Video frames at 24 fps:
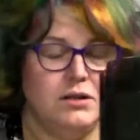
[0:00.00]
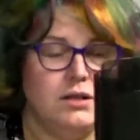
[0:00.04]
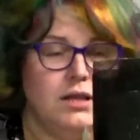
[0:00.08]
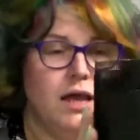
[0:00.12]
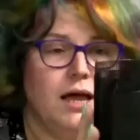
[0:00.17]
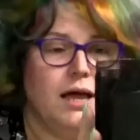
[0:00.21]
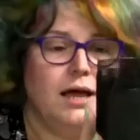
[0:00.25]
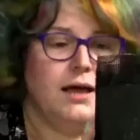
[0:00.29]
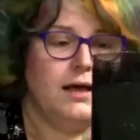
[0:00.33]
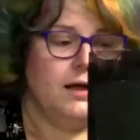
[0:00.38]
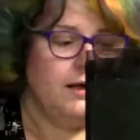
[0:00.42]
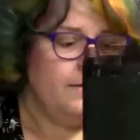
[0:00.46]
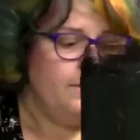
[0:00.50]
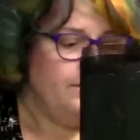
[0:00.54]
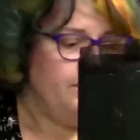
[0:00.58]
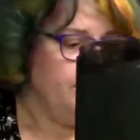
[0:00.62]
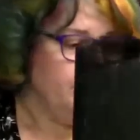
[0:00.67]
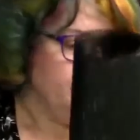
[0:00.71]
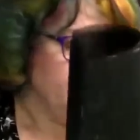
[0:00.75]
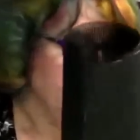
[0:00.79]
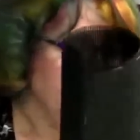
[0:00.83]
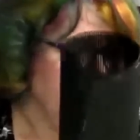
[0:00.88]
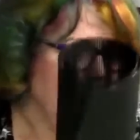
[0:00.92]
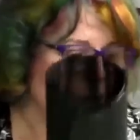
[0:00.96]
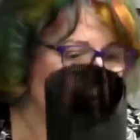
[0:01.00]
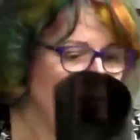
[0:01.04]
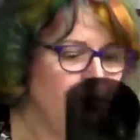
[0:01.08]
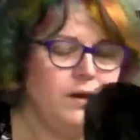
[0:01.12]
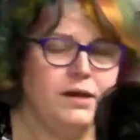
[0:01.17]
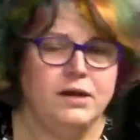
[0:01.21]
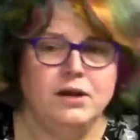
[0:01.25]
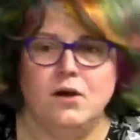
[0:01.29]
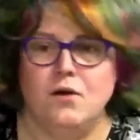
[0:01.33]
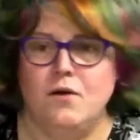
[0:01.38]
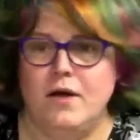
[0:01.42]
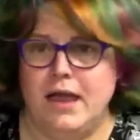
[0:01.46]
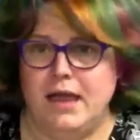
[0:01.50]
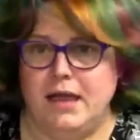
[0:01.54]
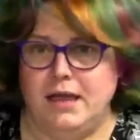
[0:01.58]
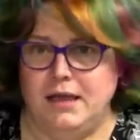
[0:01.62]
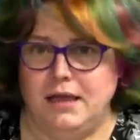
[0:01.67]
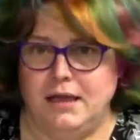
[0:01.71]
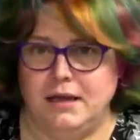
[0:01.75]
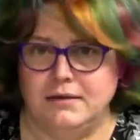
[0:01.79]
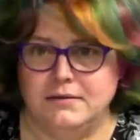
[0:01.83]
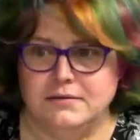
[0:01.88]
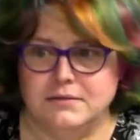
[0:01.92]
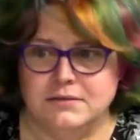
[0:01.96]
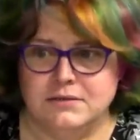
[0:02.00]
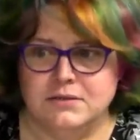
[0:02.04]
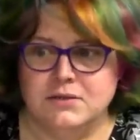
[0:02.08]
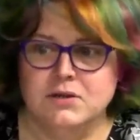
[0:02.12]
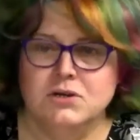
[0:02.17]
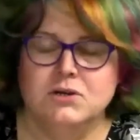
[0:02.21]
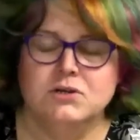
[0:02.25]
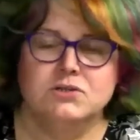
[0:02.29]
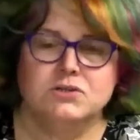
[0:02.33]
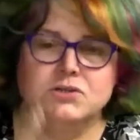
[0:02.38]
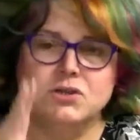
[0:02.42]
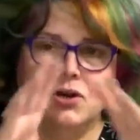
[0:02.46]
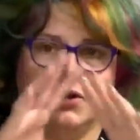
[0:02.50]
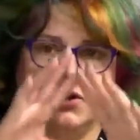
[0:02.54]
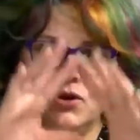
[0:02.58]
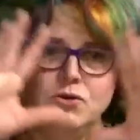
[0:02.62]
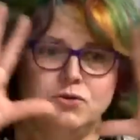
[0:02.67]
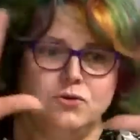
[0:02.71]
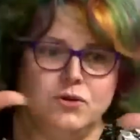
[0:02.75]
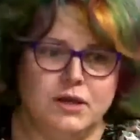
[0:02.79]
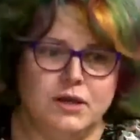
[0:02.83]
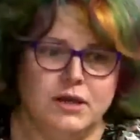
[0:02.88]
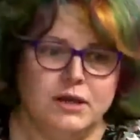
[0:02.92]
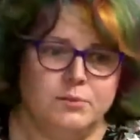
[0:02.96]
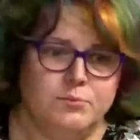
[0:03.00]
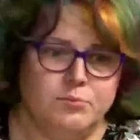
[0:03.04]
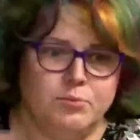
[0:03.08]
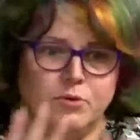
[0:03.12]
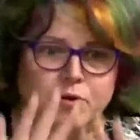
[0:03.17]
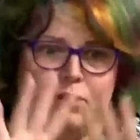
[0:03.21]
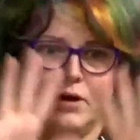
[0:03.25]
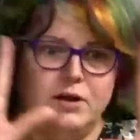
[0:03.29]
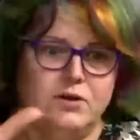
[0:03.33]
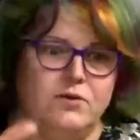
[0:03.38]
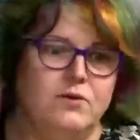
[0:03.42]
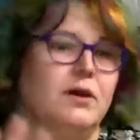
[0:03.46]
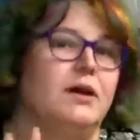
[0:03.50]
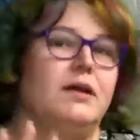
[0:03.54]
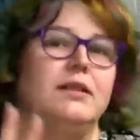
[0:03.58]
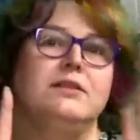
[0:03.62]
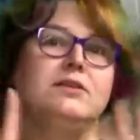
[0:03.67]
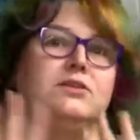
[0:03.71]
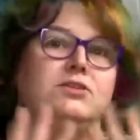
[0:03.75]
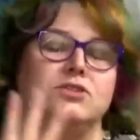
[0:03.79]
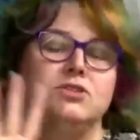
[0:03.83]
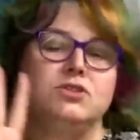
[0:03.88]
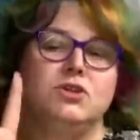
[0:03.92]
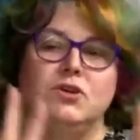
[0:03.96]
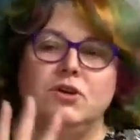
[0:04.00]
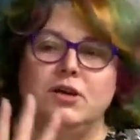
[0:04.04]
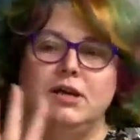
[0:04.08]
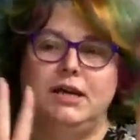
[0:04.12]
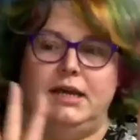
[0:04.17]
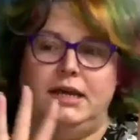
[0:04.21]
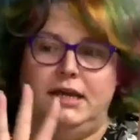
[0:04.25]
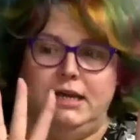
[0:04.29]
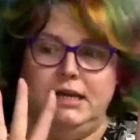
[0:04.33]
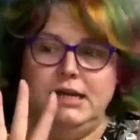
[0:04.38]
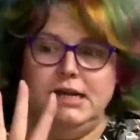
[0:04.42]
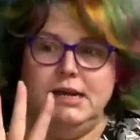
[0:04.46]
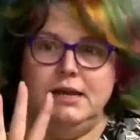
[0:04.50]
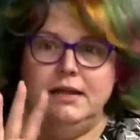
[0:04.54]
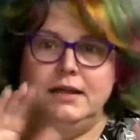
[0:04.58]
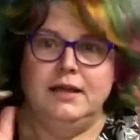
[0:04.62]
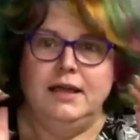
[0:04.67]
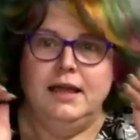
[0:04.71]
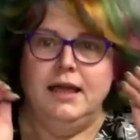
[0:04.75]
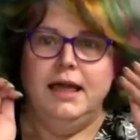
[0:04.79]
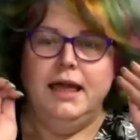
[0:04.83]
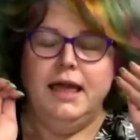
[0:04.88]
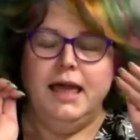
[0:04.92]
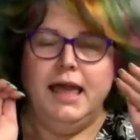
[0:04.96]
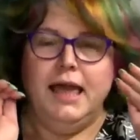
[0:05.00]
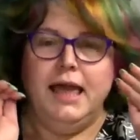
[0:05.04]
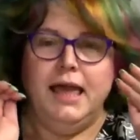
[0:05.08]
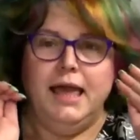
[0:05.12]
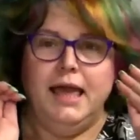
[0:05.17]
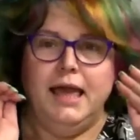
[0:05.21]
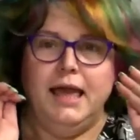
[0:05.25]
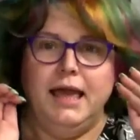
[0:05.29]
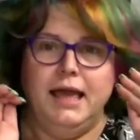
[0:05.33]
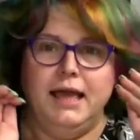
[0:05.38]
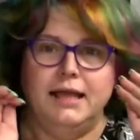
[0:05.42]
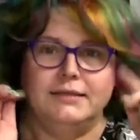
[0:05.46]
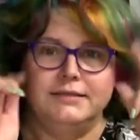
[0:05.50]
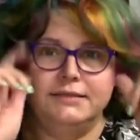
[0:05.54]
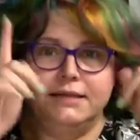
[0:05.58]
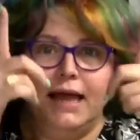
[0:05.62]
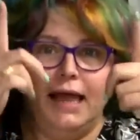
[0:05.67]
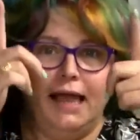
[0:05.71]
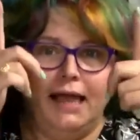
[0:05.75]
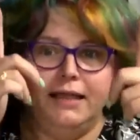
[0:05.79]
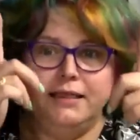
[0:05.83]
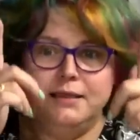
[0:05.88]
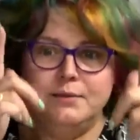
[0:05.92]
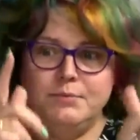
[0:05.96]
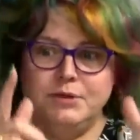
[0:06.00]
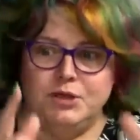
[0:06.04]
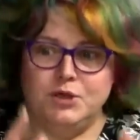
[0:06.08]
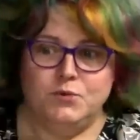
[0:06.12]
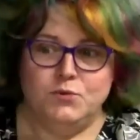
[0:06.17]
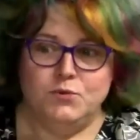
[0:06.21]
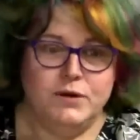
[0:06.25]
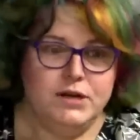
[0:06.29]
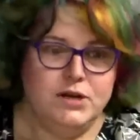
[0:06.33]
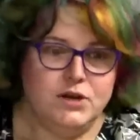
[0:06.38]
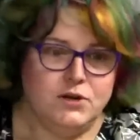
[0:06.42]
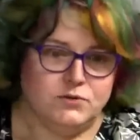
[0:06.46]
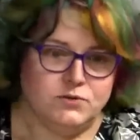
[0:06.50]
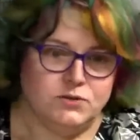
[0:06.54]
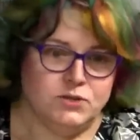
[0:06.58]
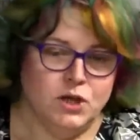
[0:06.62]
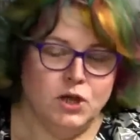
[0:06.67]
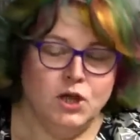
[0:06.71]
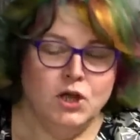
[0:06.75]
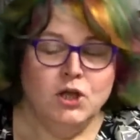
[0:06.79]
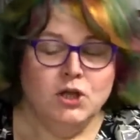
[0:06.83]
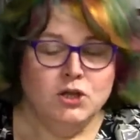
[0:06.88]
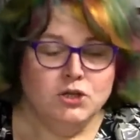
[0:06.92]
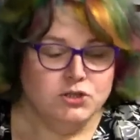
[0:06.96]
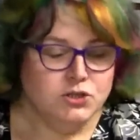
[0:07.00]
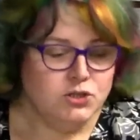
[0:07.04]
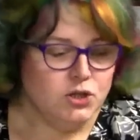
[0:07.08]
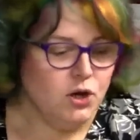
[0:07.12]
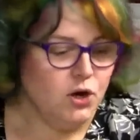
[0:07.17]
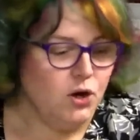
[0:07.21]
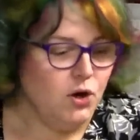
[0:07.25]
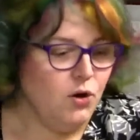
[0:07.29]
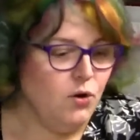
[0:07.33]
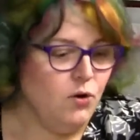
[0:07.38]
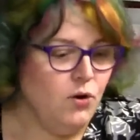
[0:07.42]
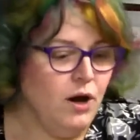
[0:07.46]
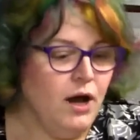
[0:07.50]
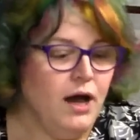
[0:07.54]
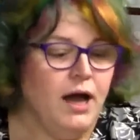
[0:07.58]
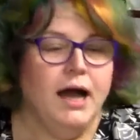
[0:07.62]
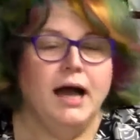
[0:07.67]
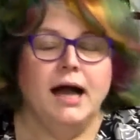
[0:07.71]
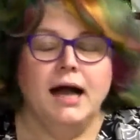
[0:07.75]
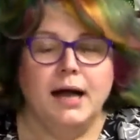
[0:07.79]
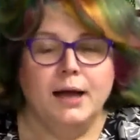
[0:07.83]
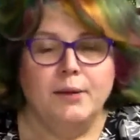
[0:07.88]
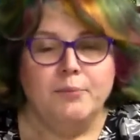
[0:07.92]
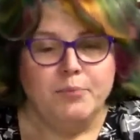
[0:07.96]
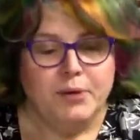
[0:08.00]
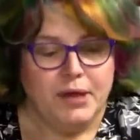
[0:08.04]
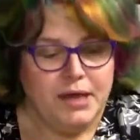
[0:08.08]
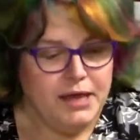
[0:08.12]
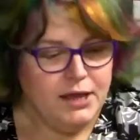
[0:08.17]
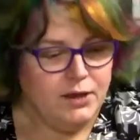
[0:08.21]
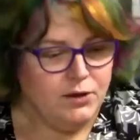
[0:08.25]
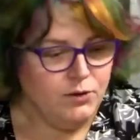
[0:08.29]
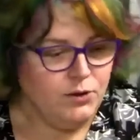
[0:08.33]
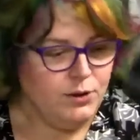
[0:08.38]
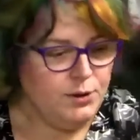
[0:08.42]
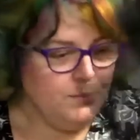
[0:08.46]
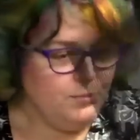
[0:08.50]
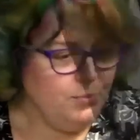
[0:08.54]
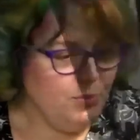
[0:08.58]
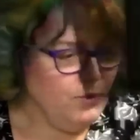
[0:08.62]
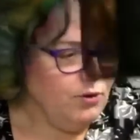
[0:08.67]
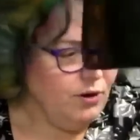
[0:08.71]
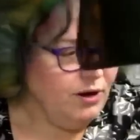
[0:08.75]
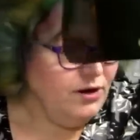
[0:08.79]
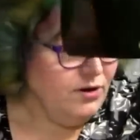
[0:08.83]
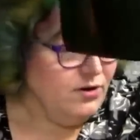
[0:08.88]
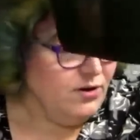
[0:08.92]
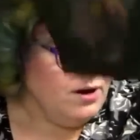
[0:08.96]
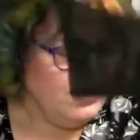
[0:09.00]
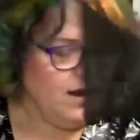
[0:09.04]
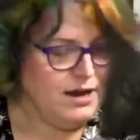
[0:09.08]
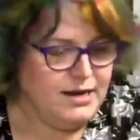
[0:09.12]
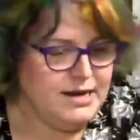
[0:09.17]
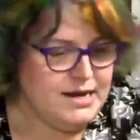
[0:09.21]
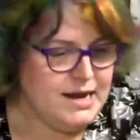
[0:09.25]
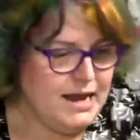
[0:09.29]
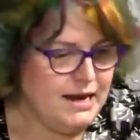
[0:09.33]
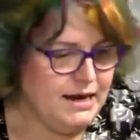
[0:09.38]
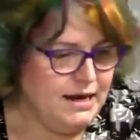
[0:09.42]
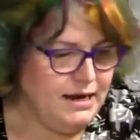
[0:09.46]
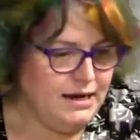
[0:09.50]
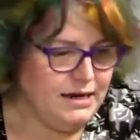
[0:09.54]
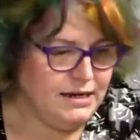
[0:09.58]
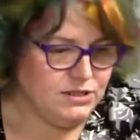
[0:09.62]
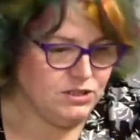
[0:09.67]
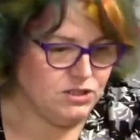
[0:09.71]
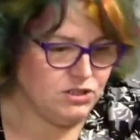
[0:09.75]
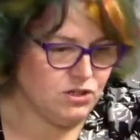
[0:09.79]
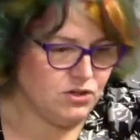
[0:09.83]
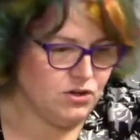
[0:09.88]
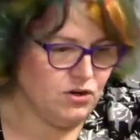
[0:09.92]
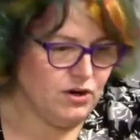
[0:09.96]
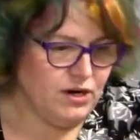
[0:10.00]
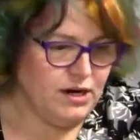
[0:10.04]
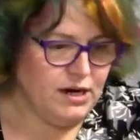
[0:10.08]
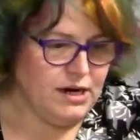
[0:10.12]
um, window hangings. So you can embroider on the screen and hang them in your windows. So being able to embroider on netting and screening